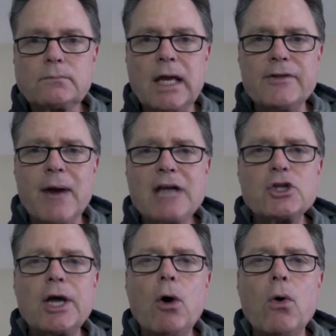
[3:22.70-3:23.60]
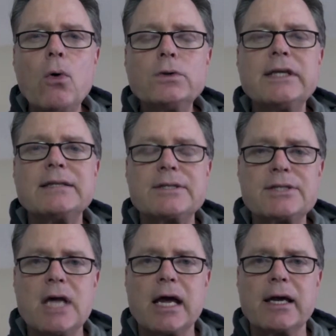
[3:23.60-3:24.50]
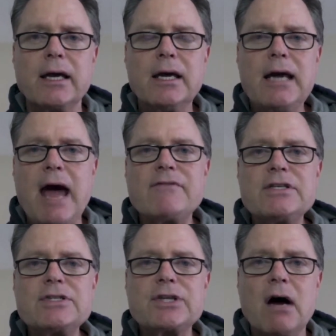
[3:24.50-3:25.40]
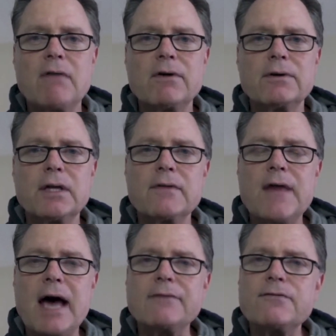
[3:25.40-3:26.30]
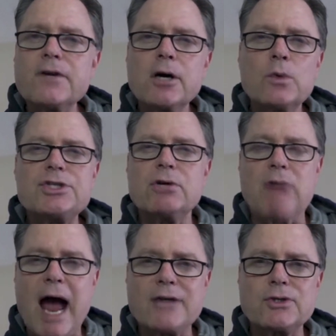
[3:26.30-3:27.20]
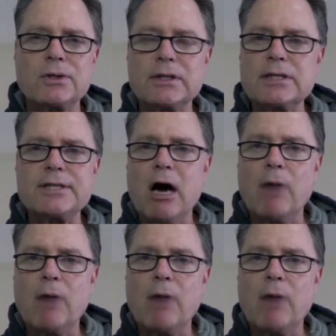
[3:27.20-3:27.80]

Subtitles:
and they're actually holding the snake, having discovered that fear was irrational and it's now